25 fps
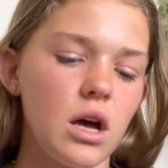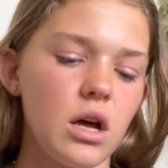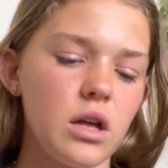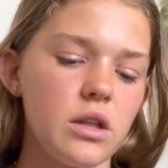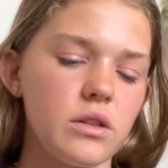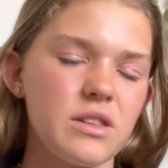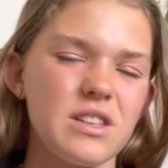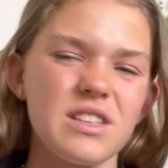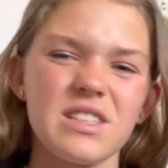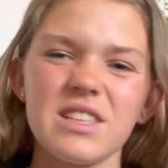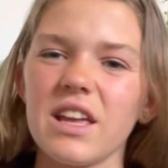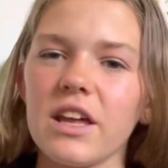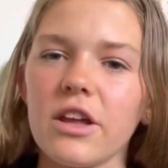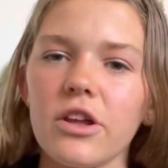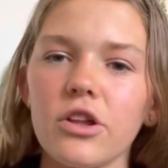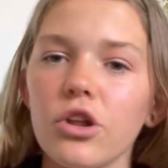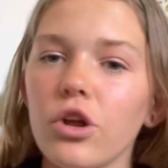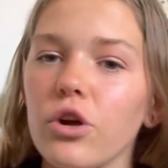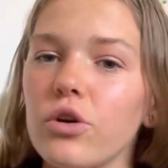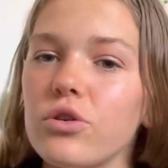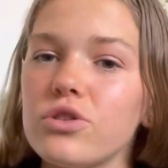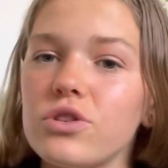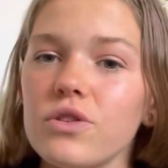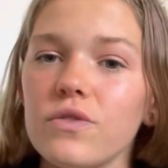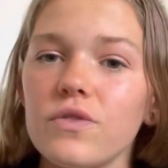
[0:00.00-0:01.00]
There's like
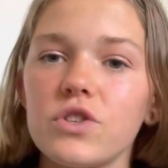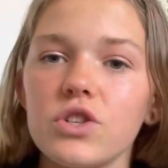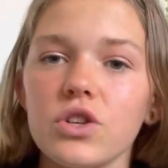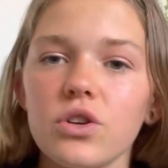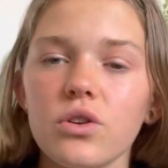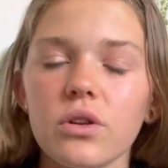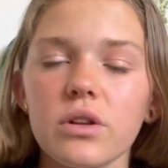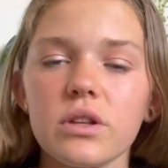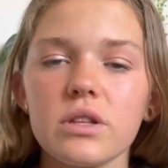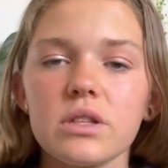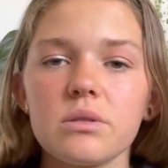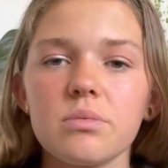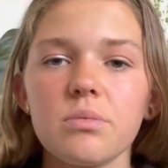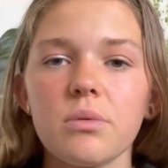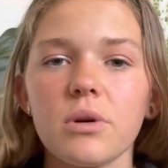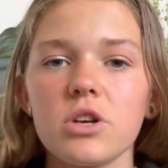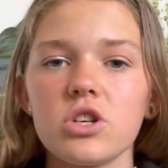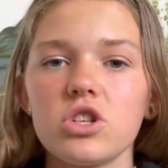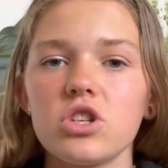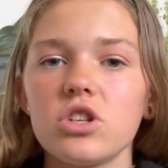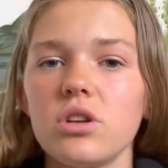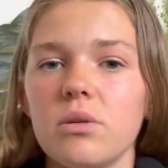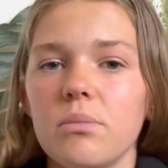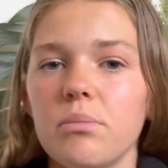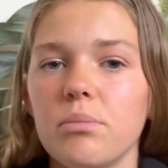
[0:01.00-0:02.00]
loads of journal
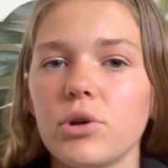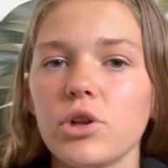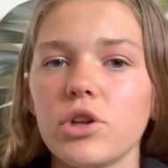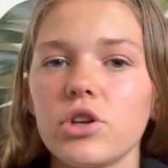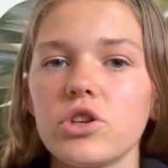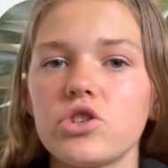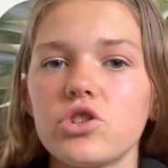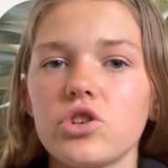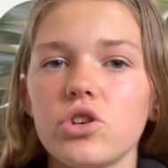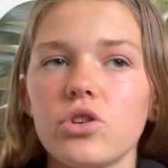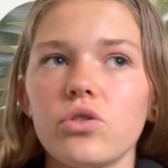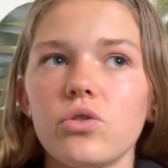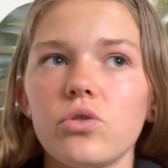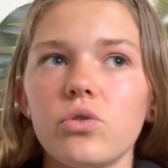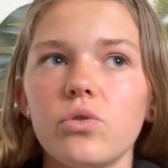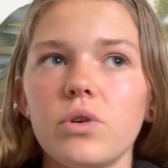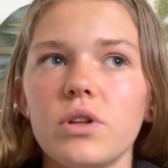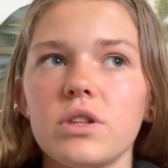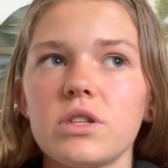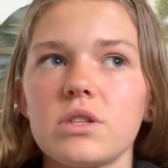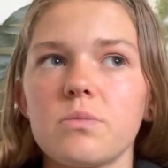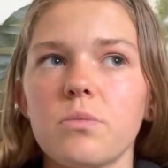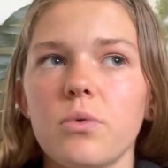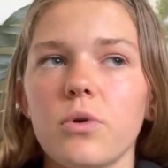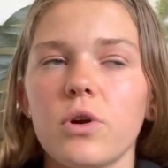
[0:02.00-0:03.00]
inspiration and bullet journal
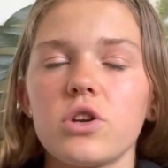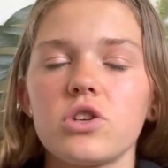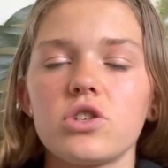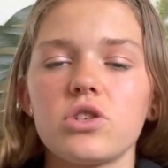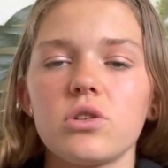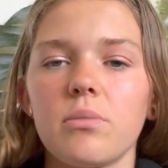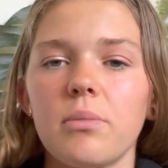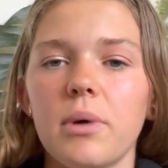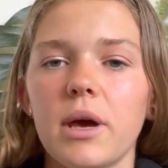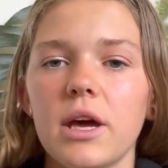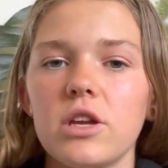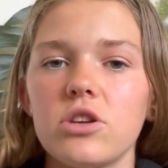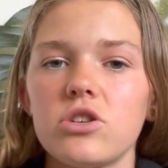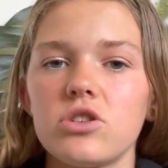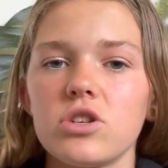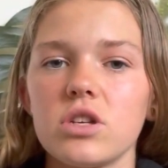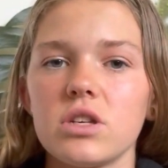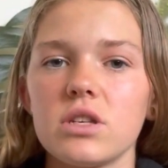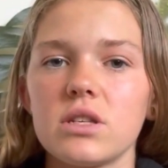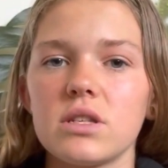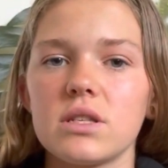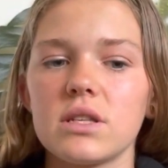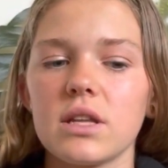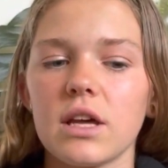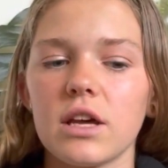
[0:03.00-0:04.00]
inspiration
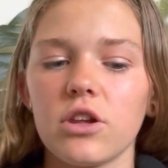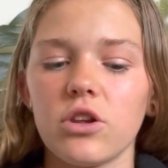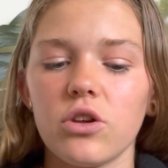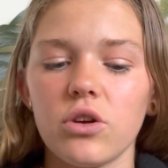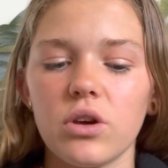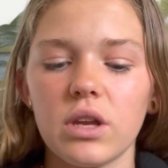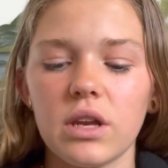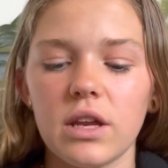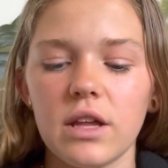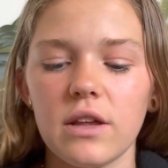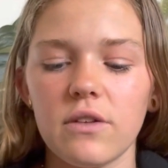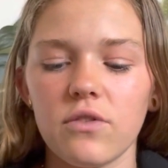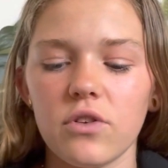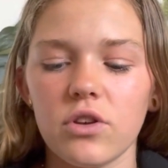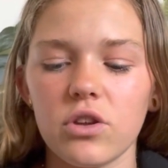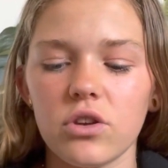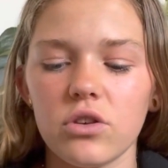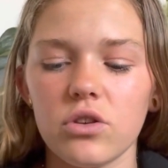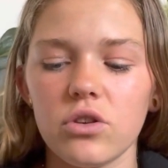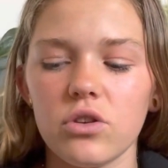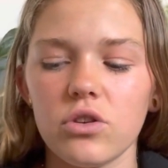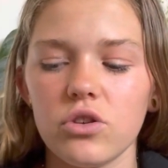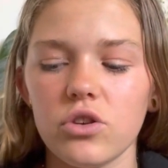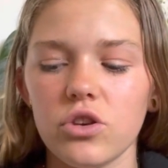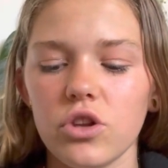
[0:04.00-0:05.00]
pages. Like you can
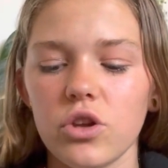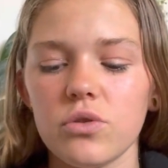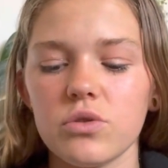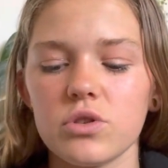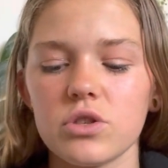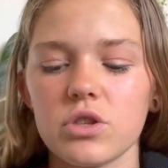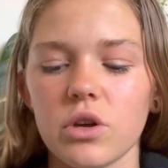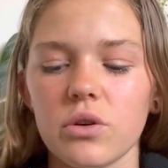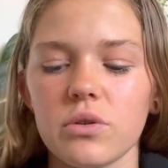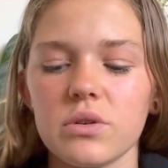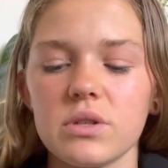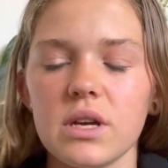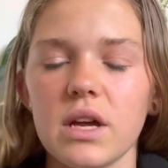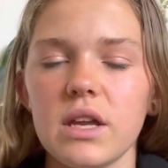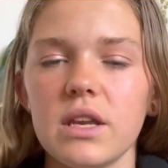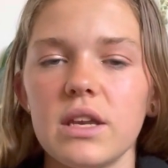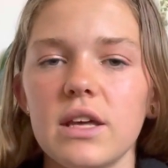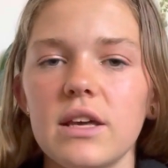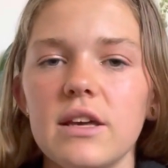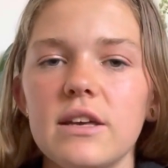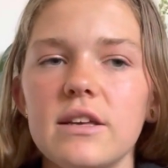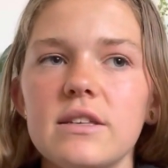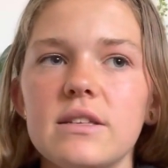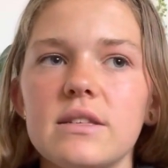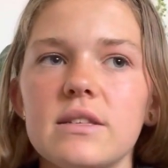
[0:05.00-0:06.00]
even use those
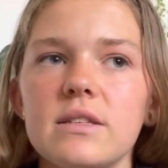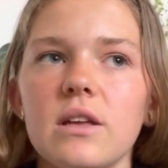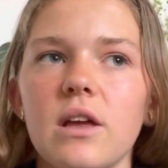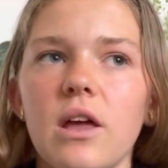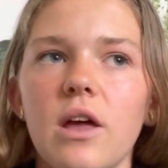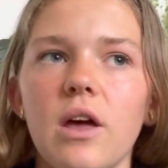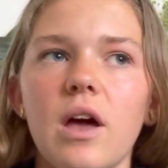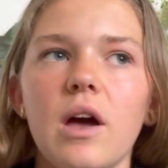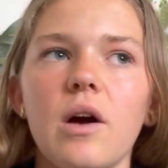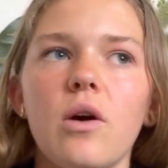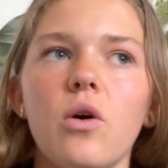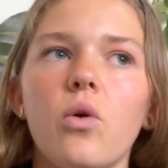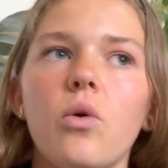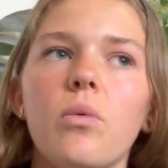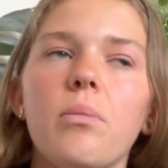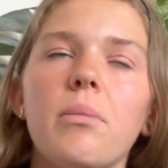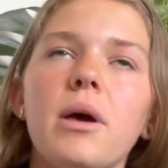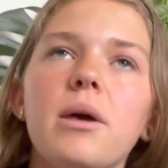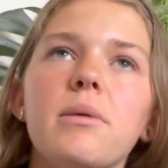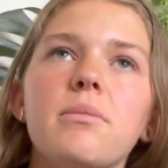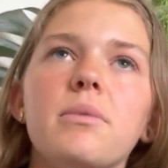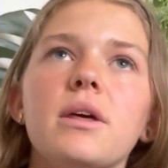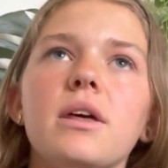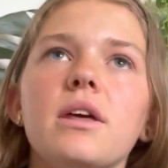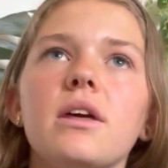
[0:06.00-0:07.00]
ideas, or
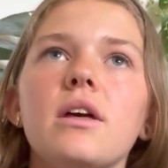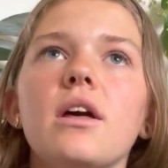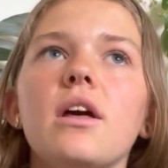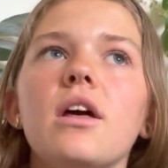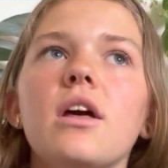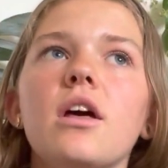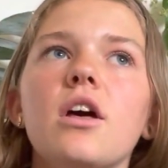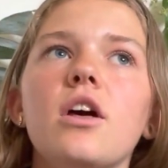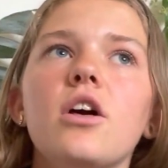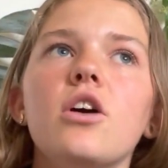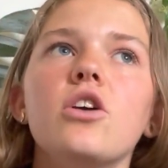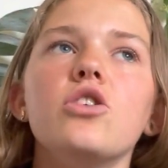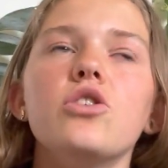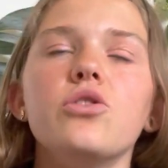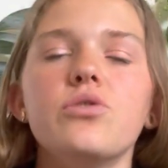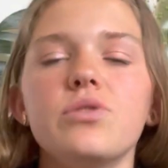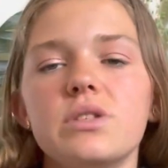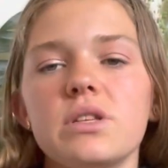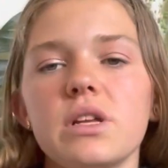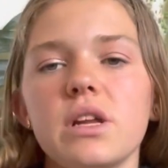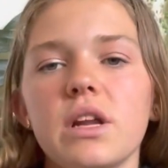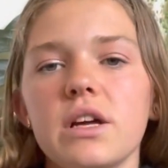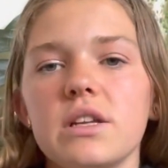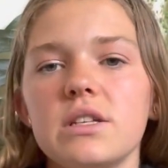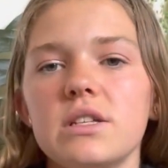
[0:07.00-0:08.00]
maybe use
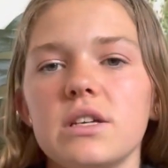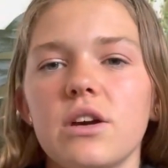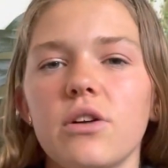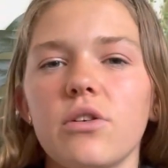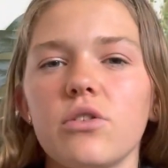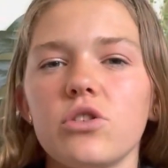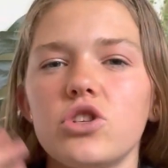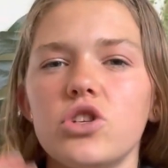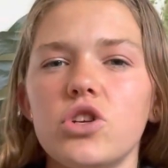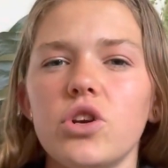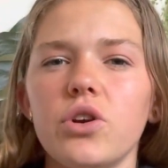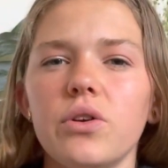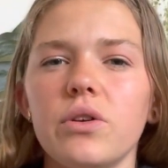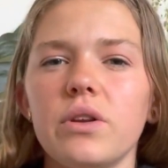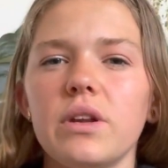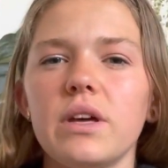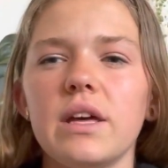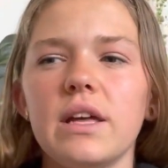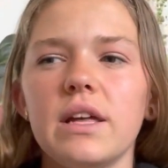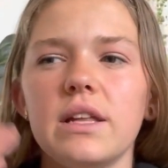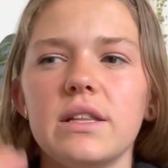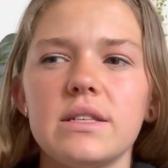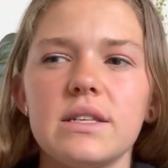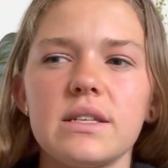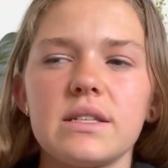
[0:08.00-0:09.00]
an idea and turn it
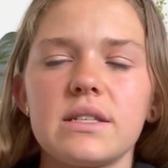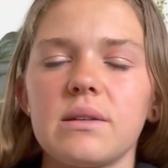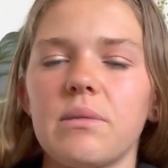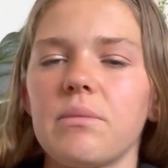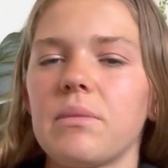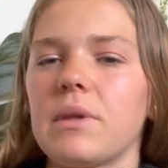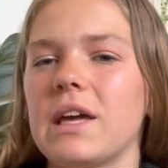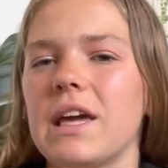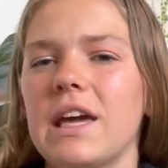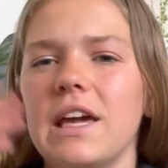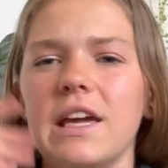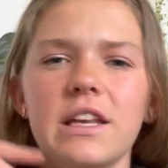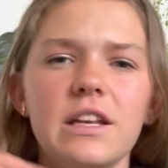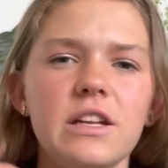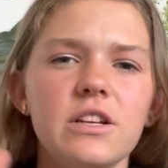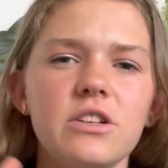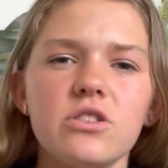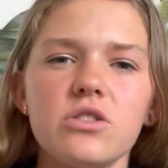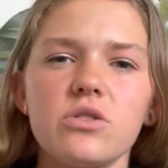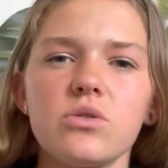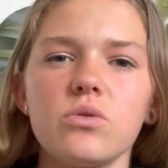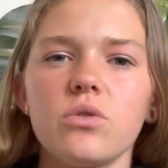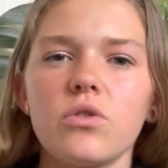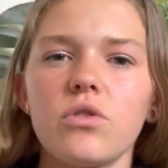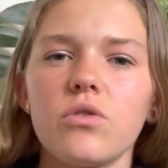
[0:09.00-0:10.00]
into something eating
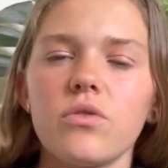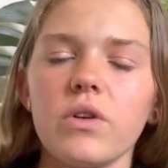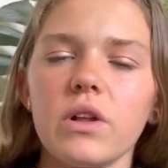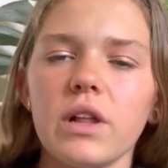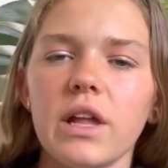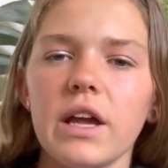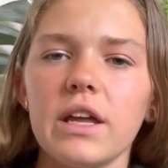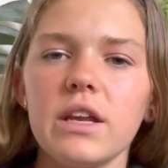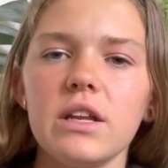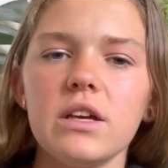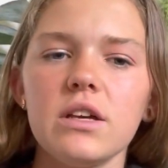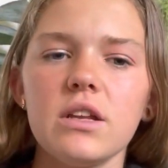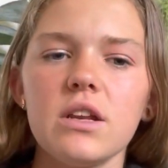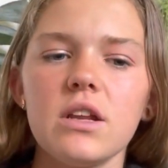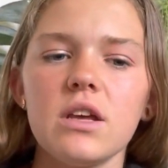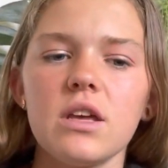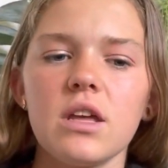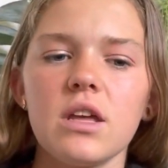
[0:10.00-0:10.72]
disorder related.